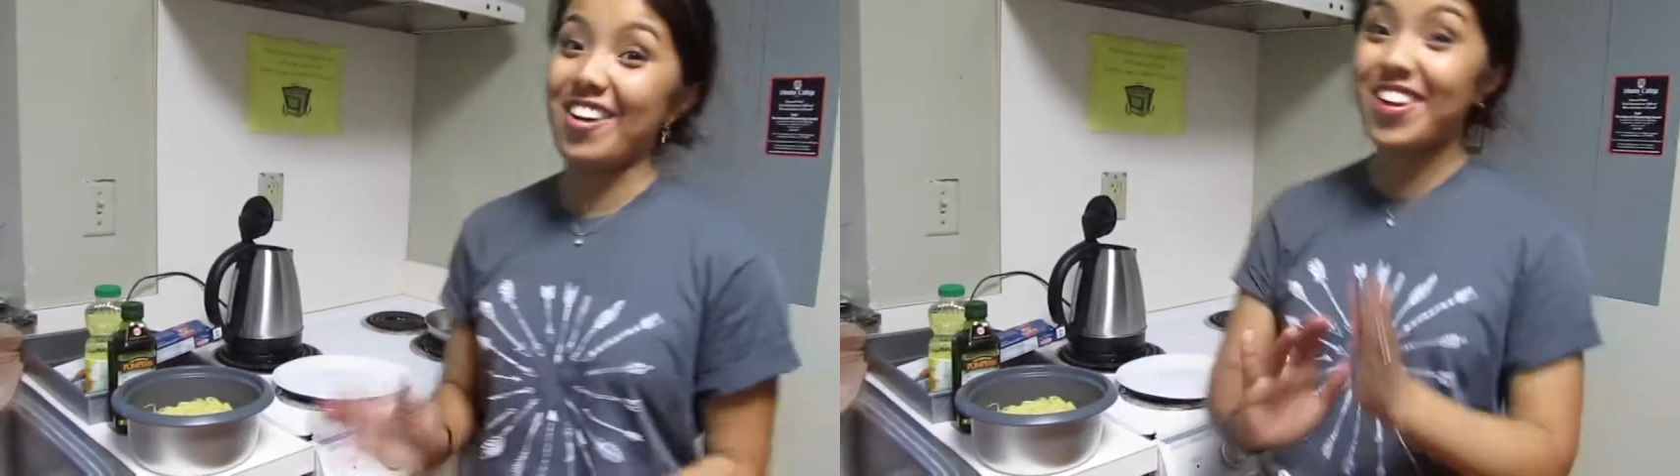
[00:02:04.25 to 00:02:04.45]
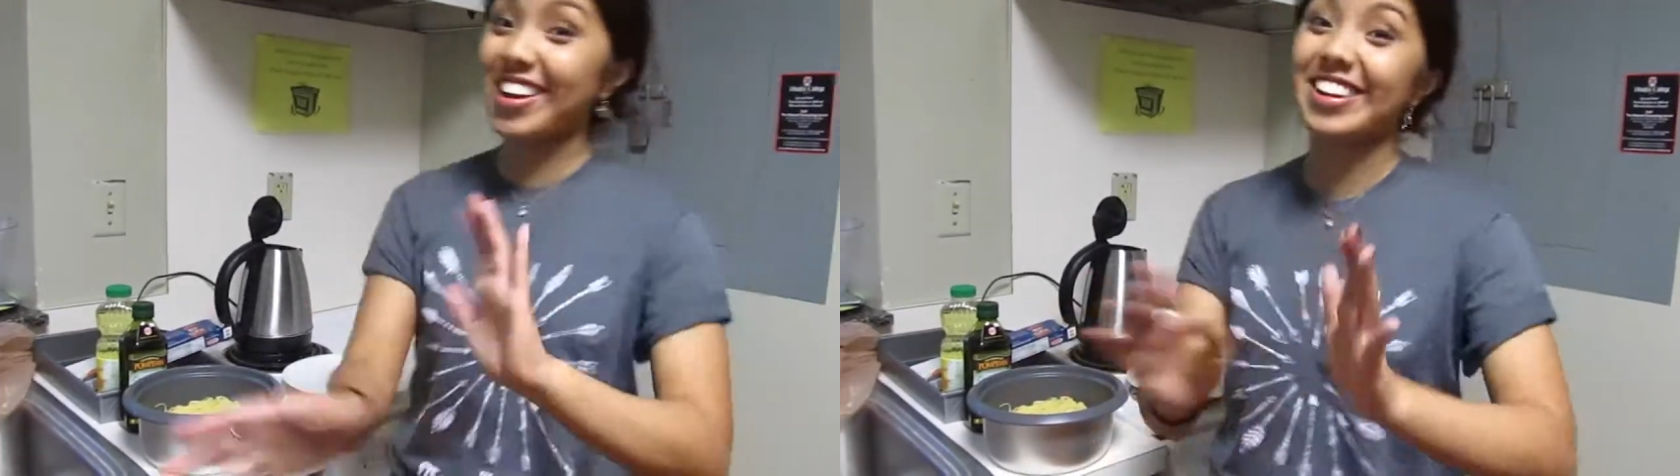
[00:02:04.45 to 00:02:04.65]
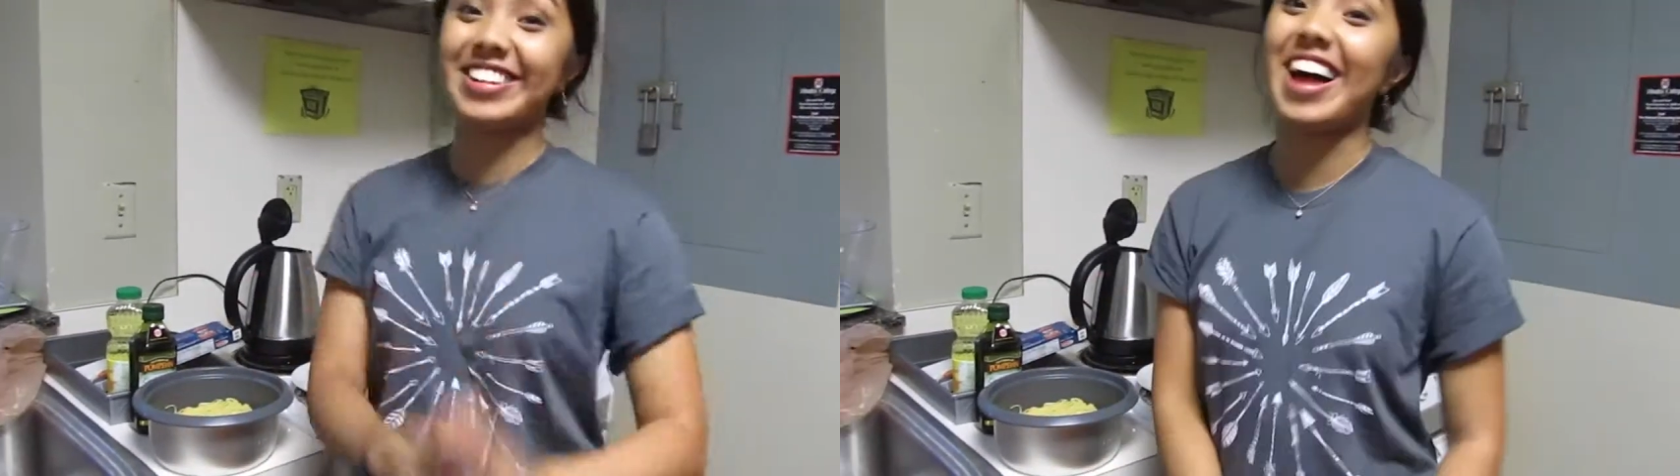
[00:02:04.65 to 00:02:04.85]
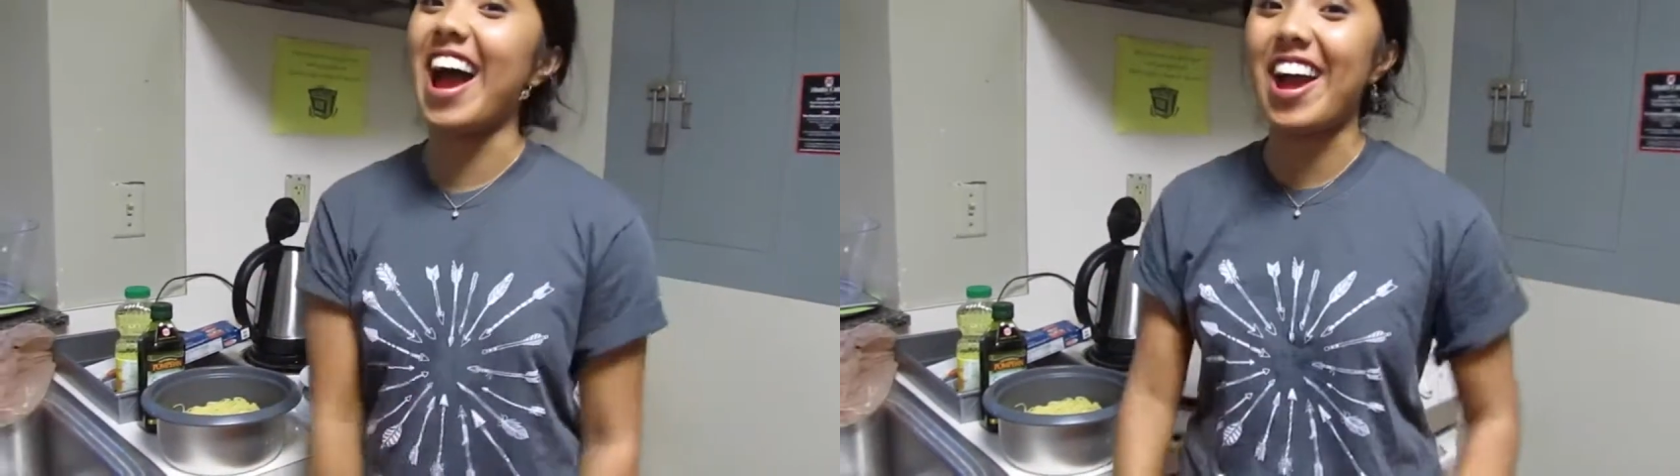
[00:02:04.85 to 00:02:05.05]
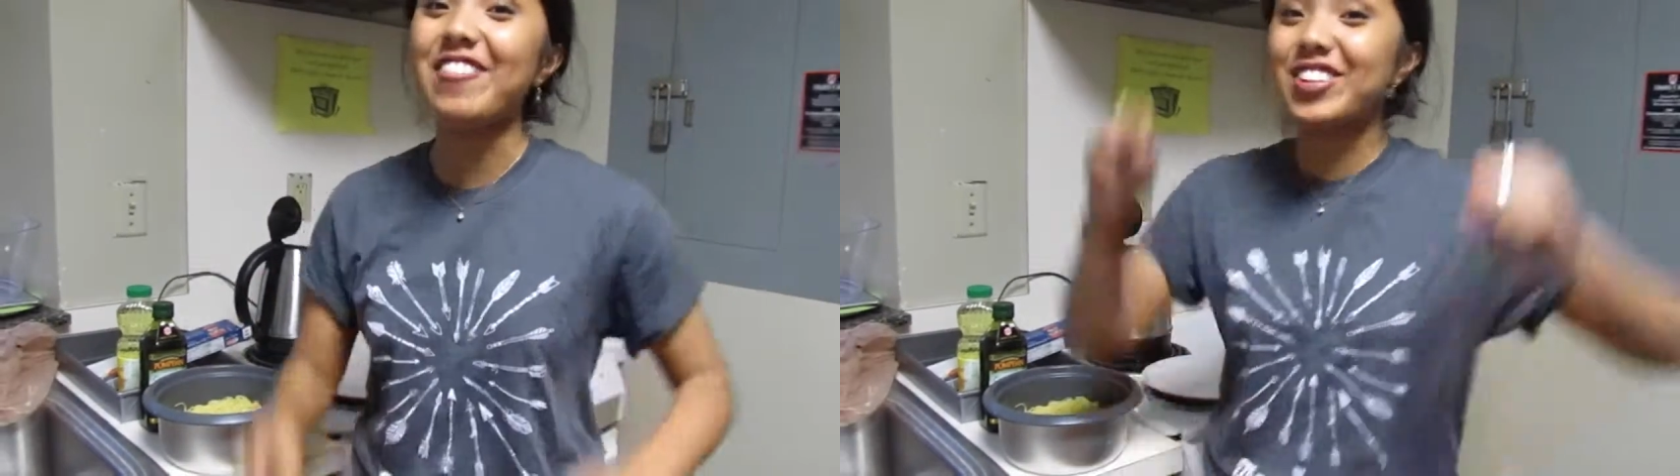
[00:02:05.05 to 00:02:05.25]
I'm not gonna
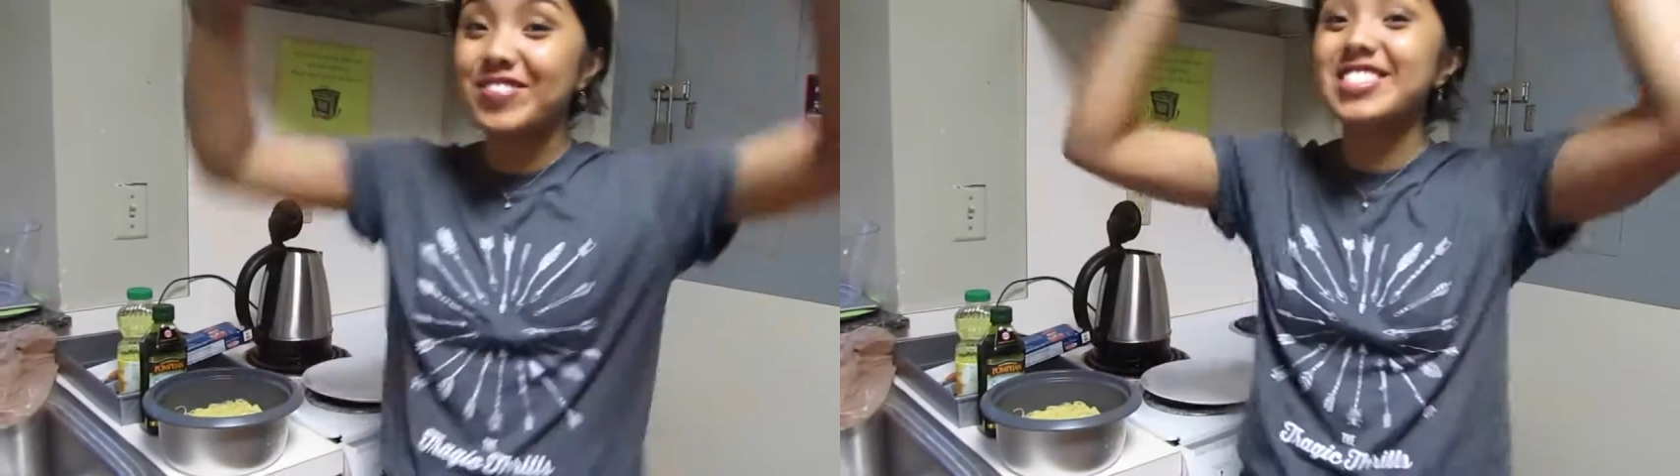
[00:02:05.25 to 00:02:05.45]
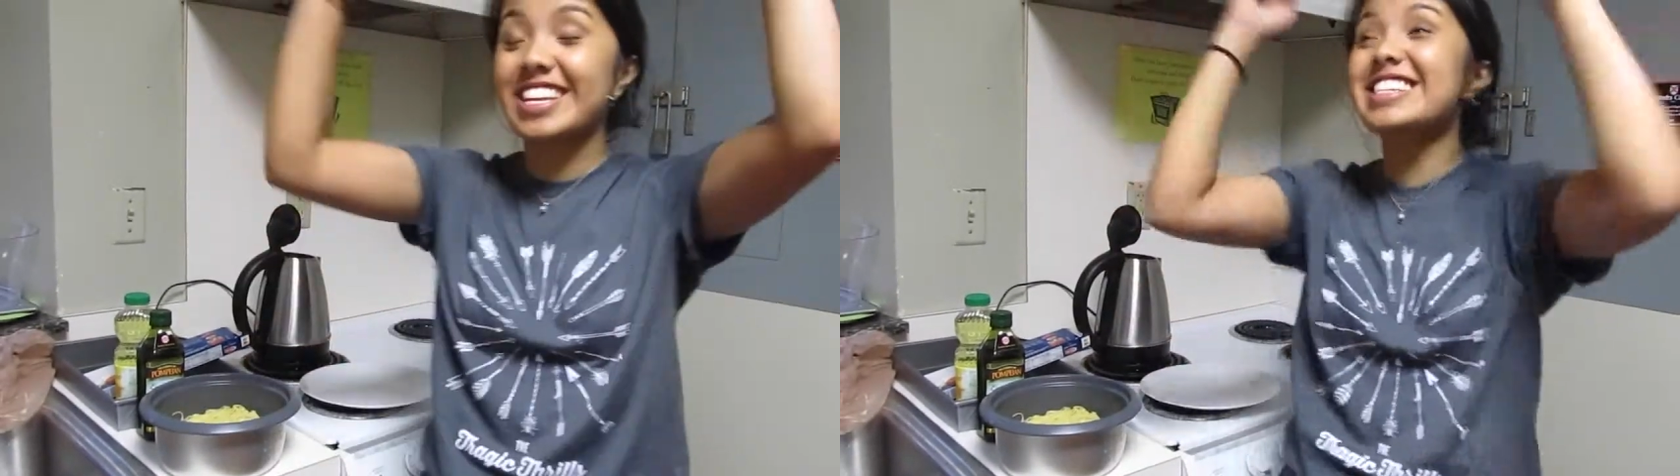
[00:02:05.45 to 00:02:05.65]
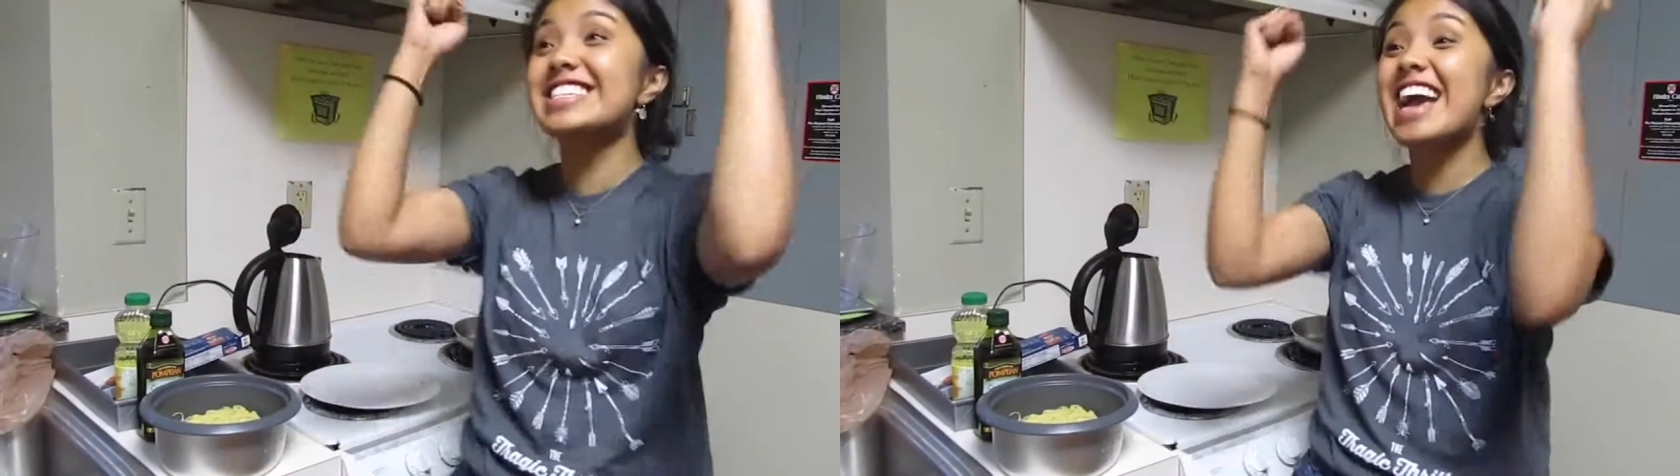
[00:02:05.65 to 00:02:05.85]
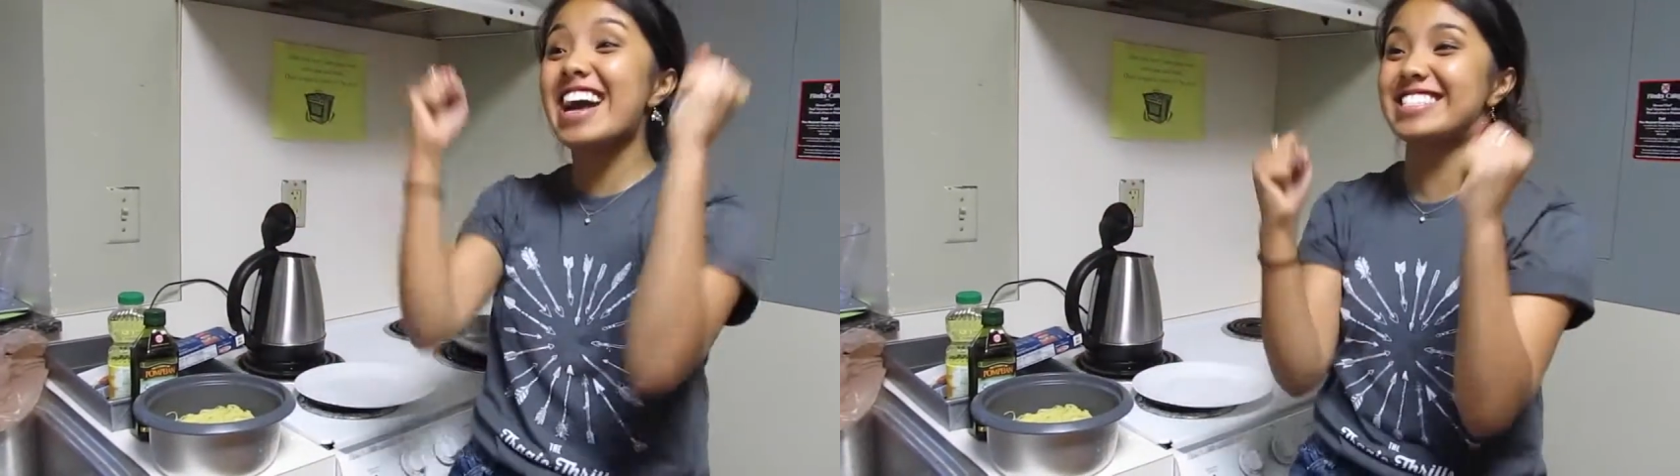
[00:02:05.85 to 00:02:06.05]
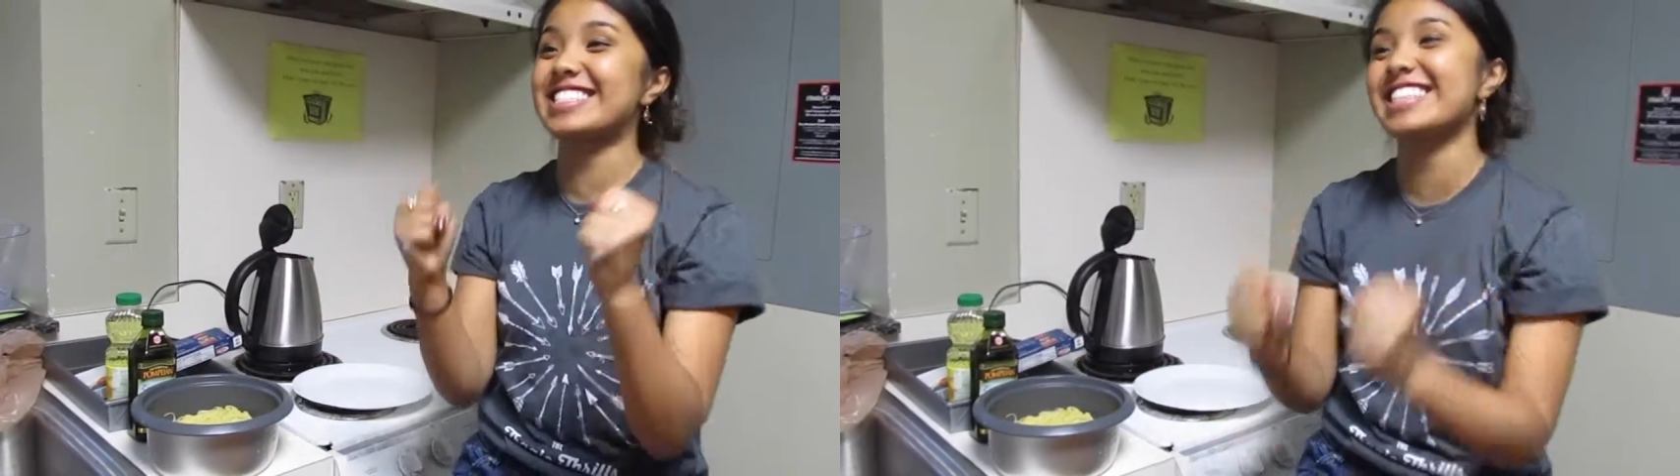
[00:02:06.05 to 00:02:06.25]
lie. I'm just like,
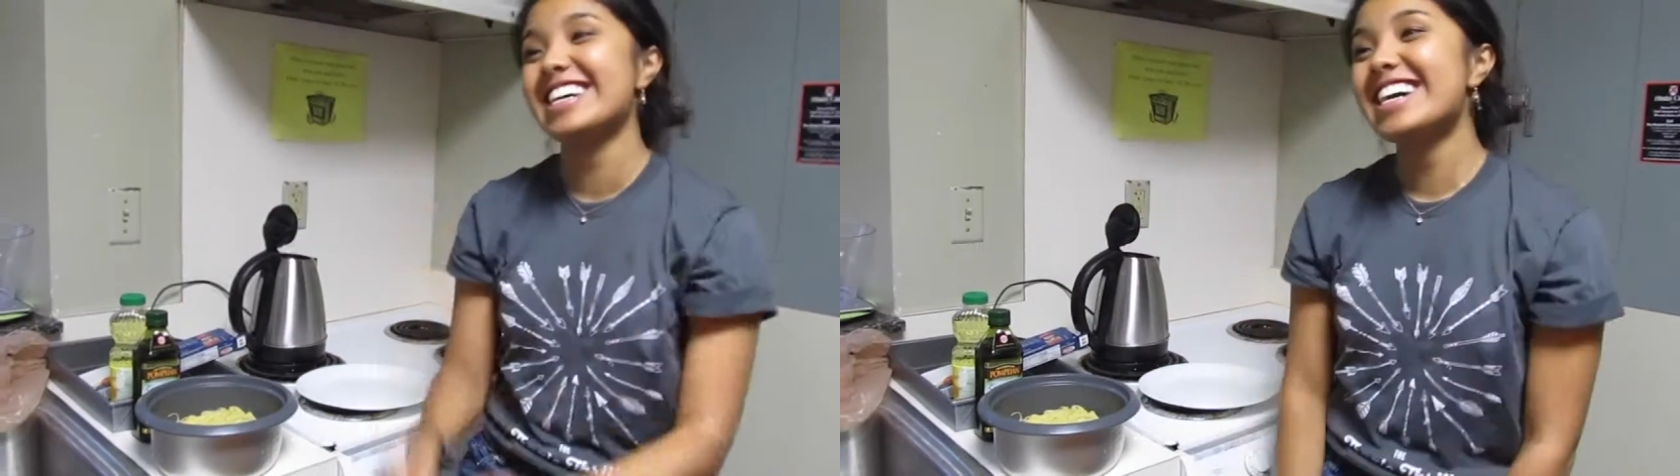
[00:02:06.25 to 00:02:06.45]
yes!